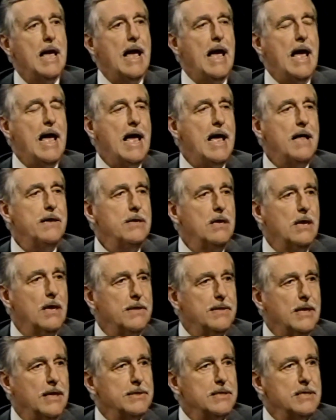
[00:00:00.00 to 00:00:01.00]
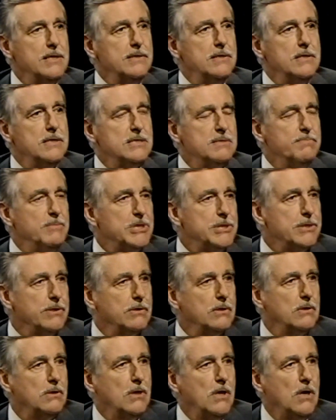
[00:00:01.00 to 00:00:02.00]
and that then this
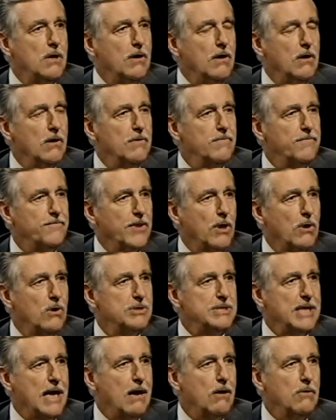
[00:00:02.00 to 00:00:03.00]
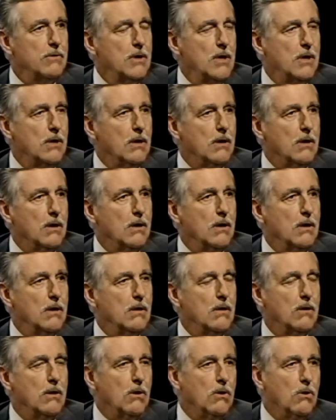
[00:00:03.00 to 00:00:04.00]
material uh, flows out
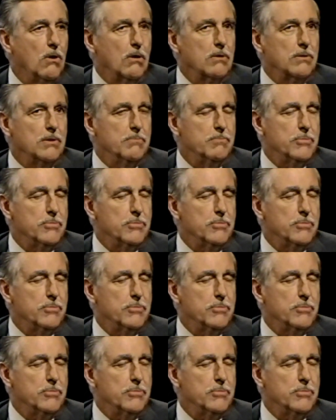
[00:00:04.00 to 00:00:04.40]
uh, along the